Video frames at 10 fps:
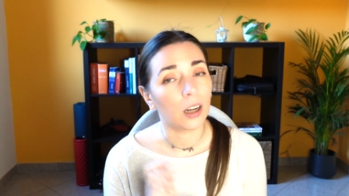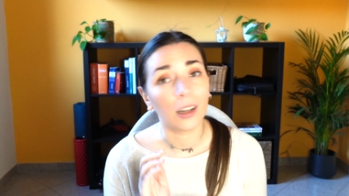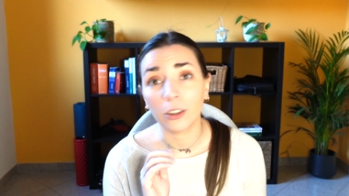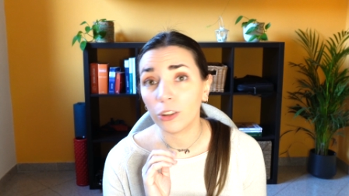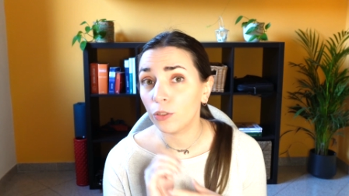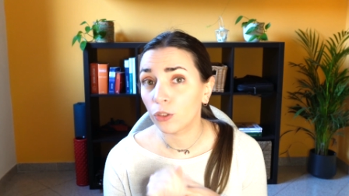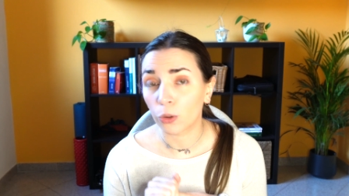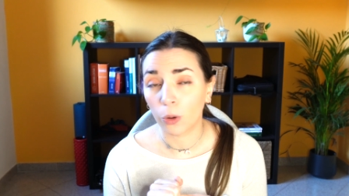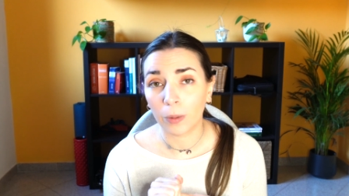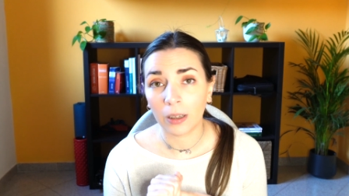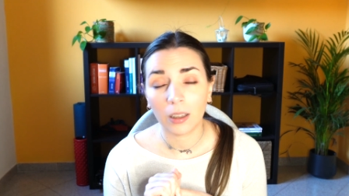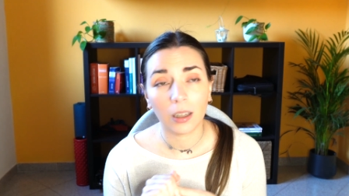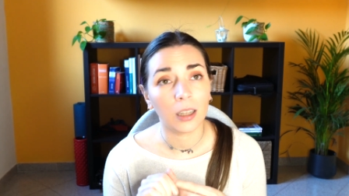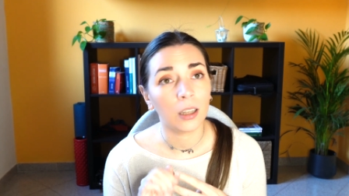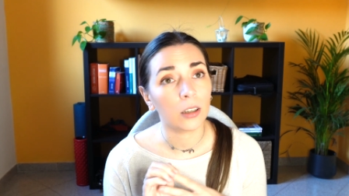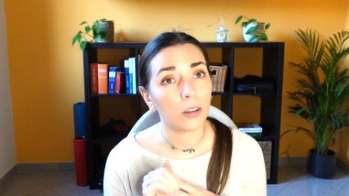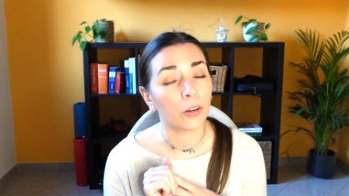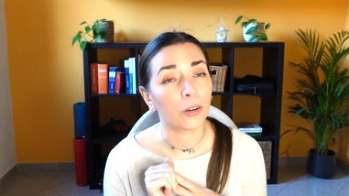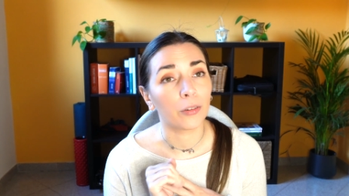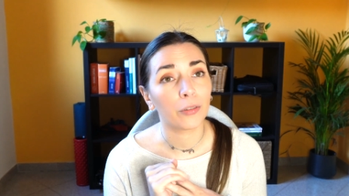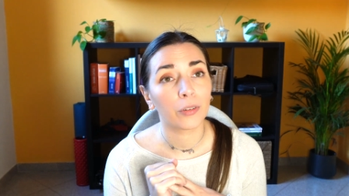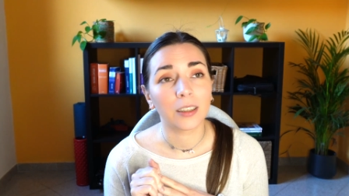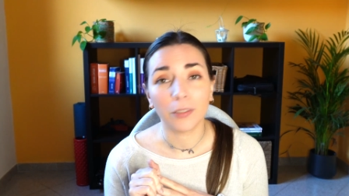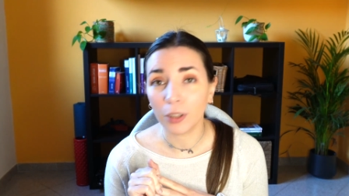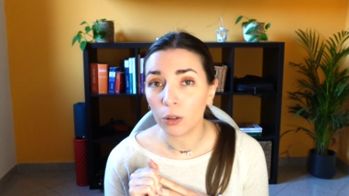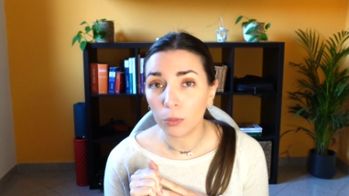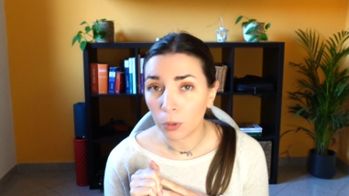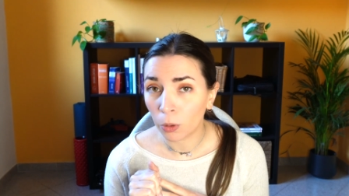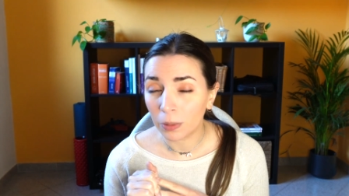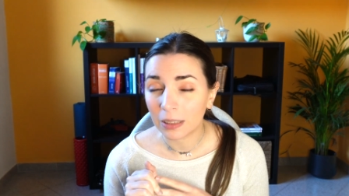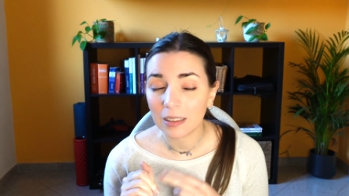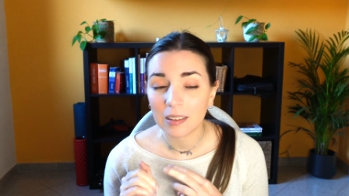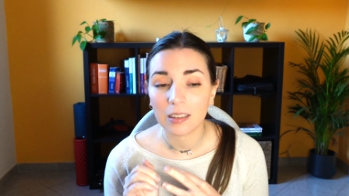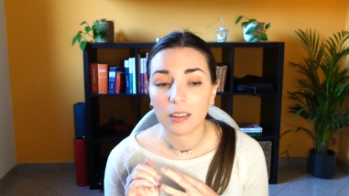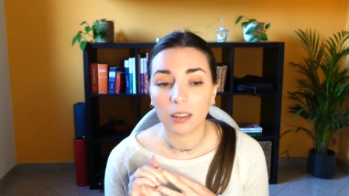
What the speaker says: a lot of trauma, a lot of difficult moments,